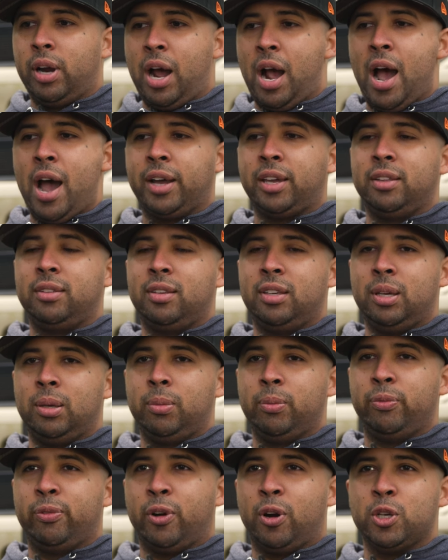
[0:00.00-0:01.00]
a hockey
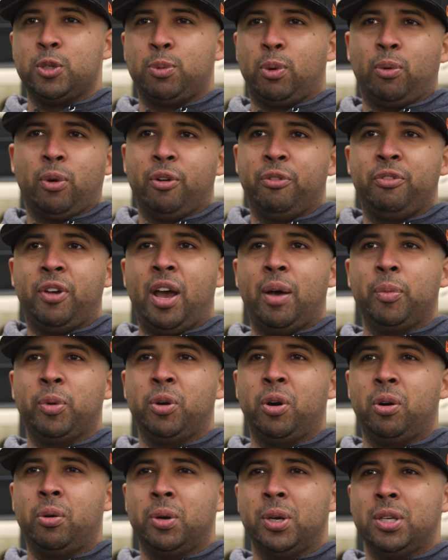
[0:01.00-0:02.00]
team first, but we're a
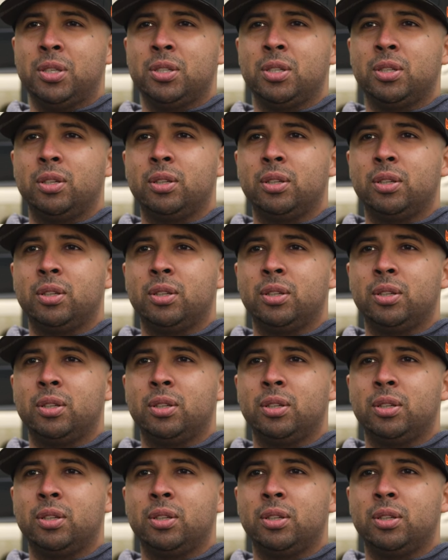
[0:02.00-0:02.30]
family always.